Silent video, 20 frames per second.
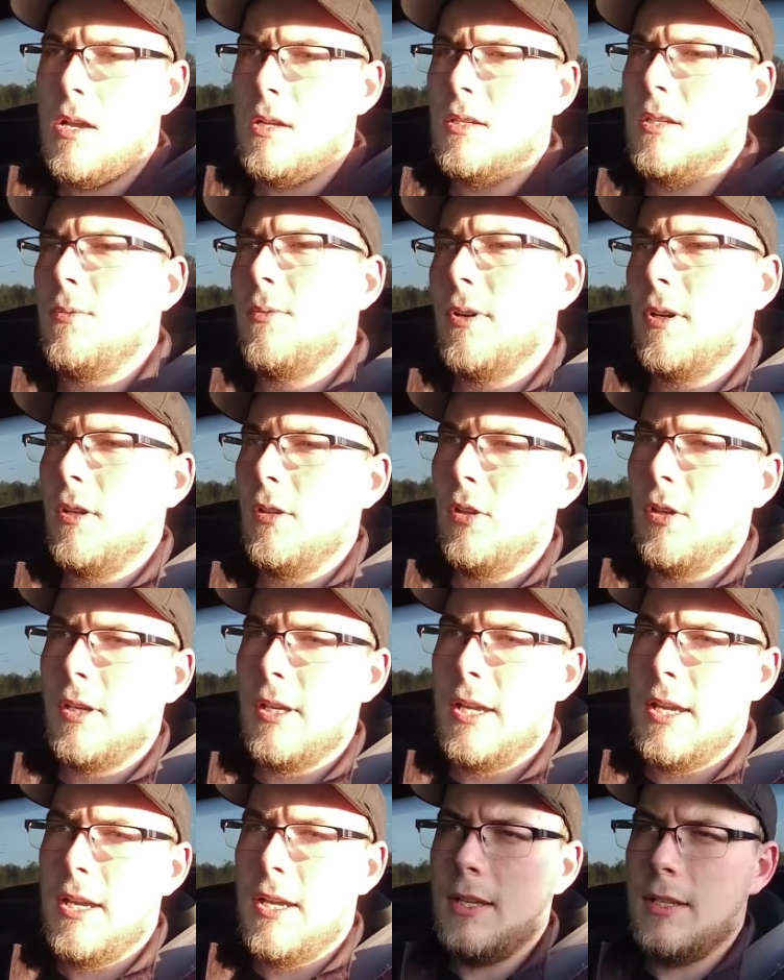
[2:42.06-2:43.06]
So we're going to look
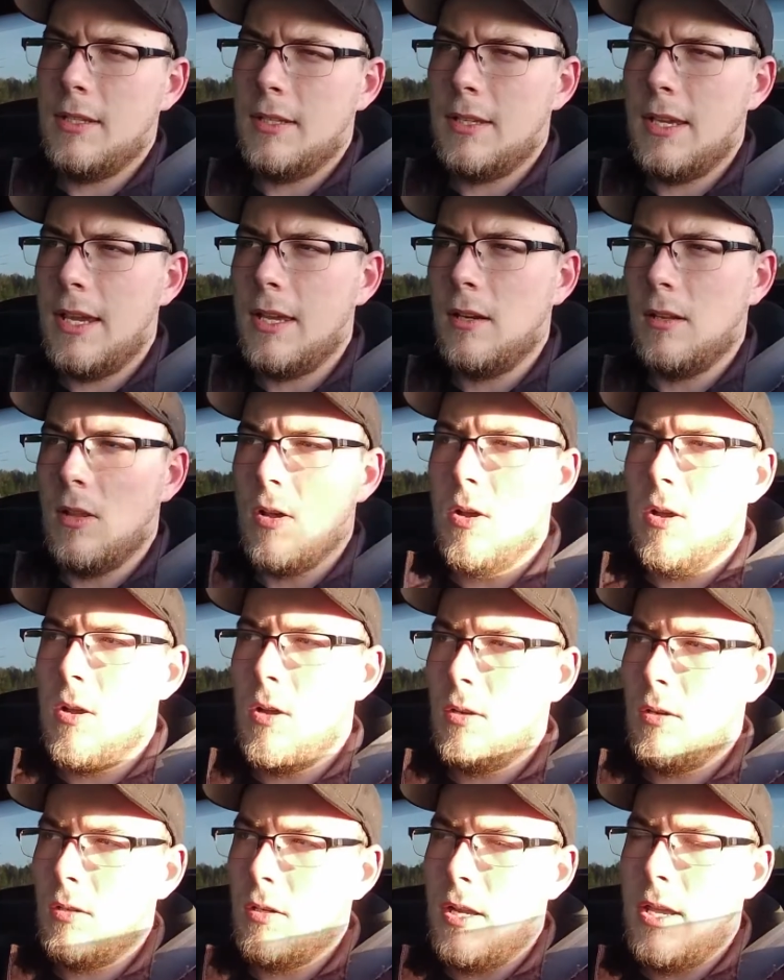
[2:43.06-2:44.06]
at data
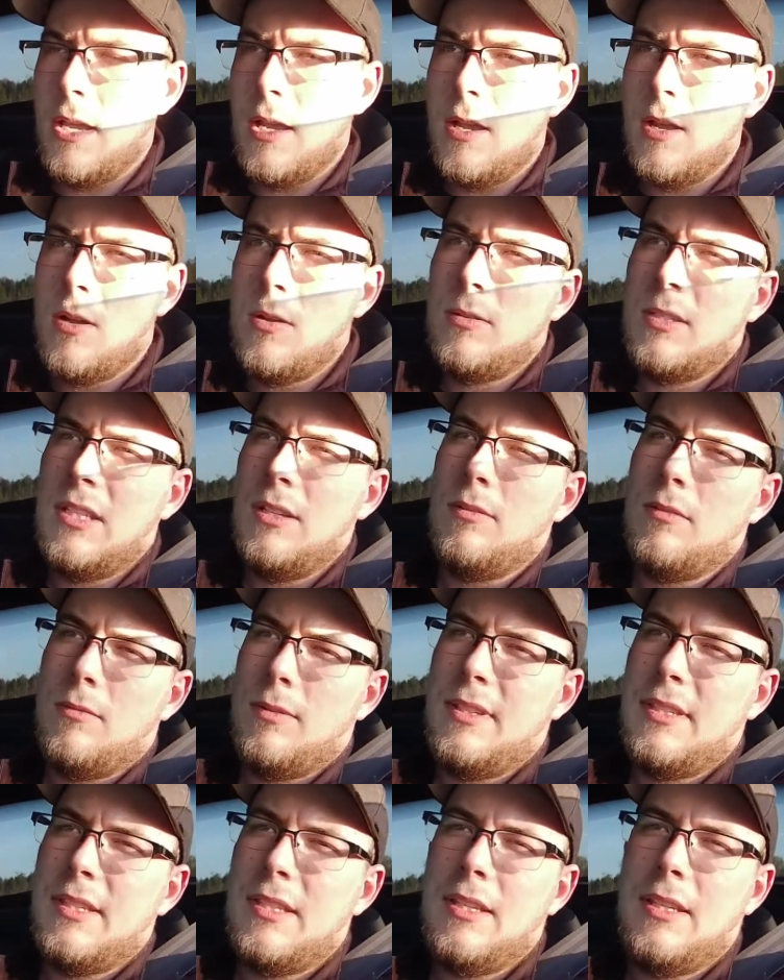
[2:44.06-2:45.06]
log now, see what we
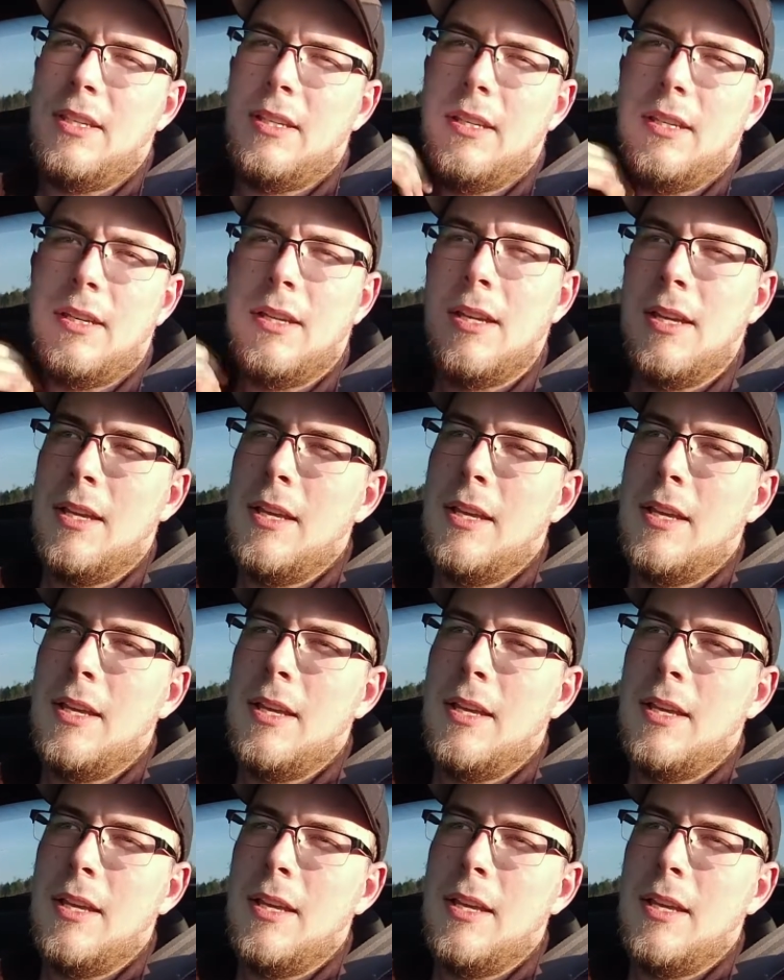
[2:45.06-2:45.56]
see,